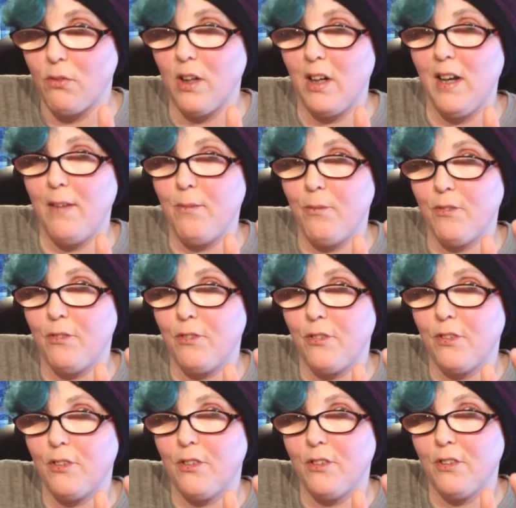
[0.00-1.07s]
the
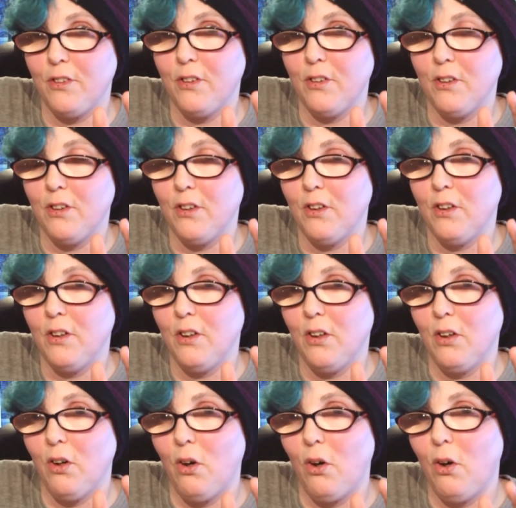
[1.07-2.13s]
length
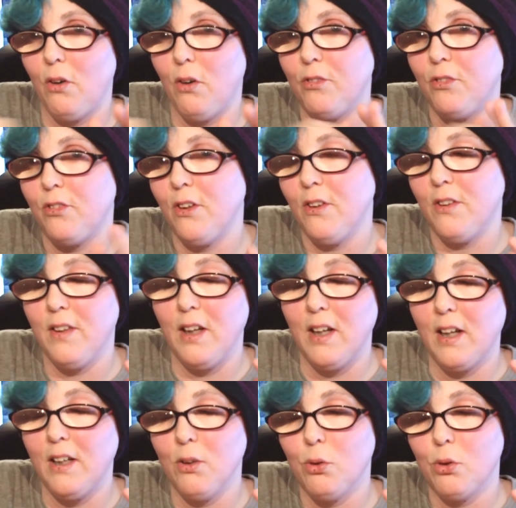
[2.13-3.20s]
of the
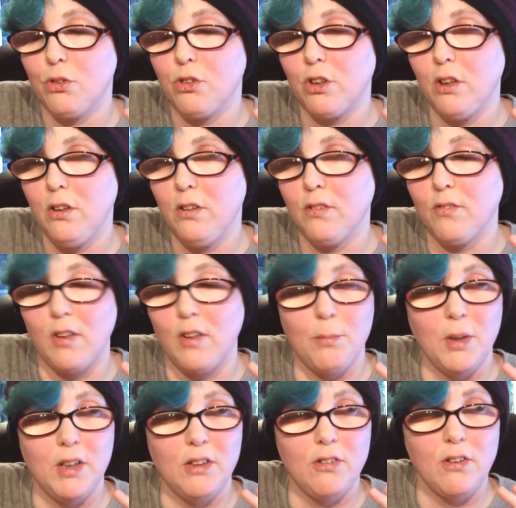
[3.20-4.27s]
aorta, if that
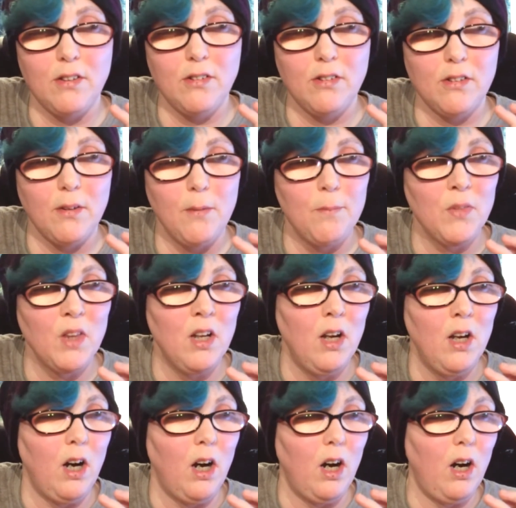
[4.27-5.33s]
makes sense.
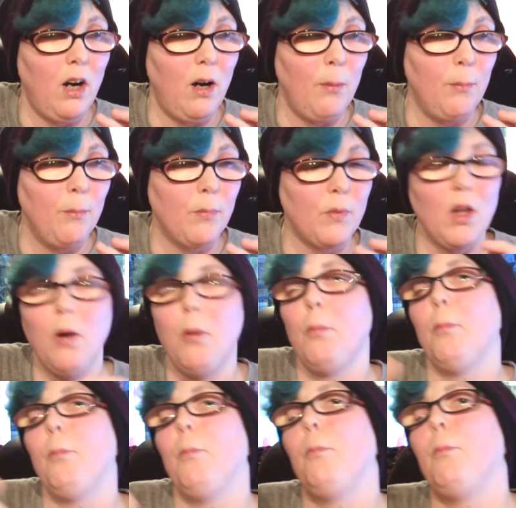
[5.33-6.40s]

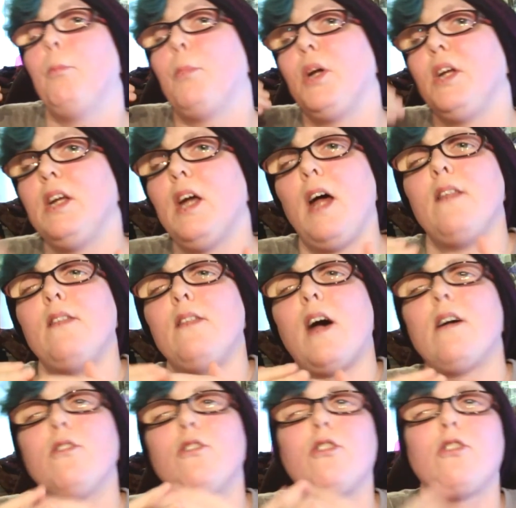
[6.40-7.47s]
But yeah,
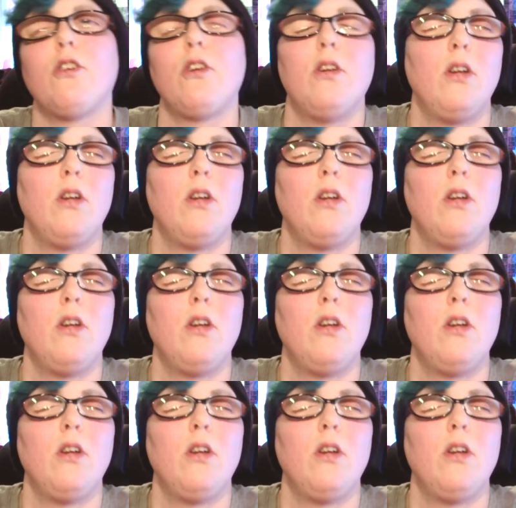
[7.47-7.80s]
that's